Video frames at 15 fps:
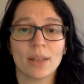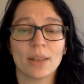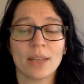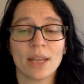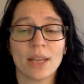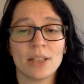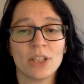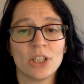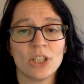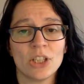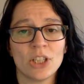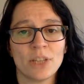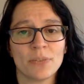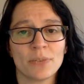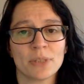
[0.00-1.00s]
The Energy
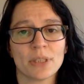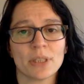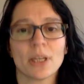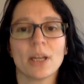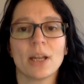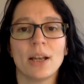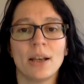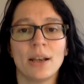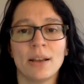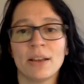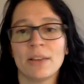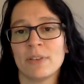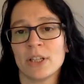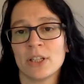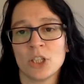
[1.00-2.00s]
Shifts
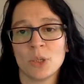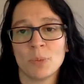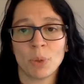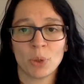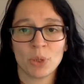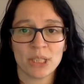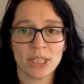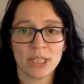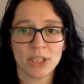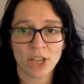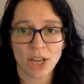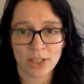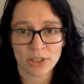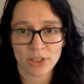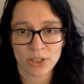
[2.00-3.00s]
Live Energy Policy
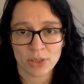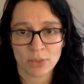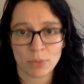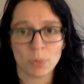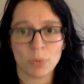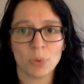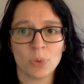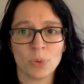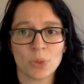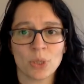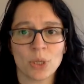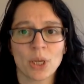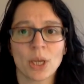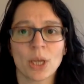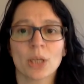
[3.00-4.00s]
Challenges report
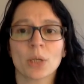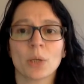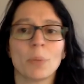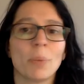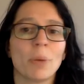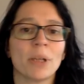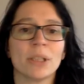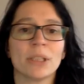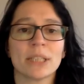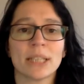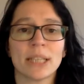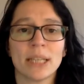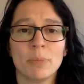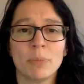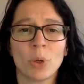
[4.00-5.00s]
compiled
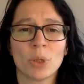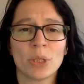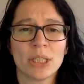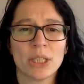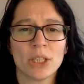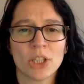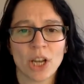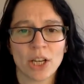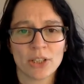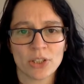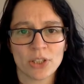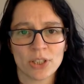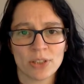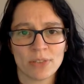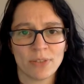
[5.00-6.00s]
key policy
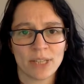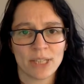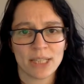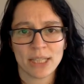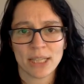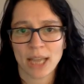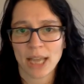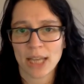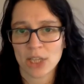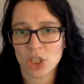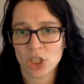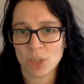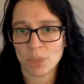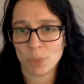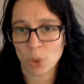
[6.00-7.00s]
challenges facing
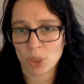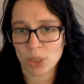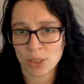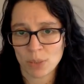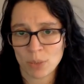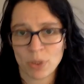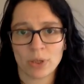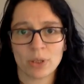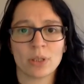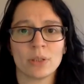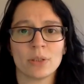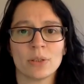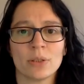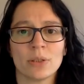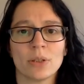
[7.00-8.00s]
energy policy
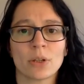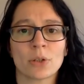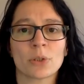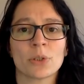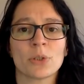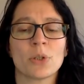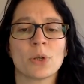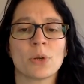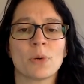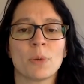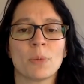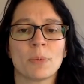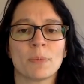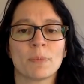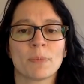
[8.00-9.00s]
workers across Europe,
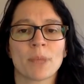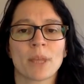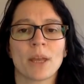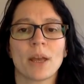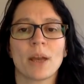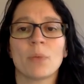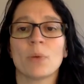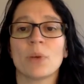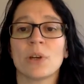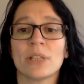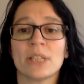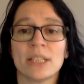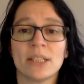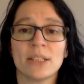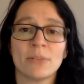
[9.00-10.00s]
and we
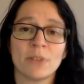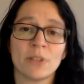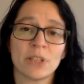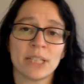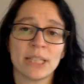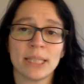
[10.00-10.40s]
identified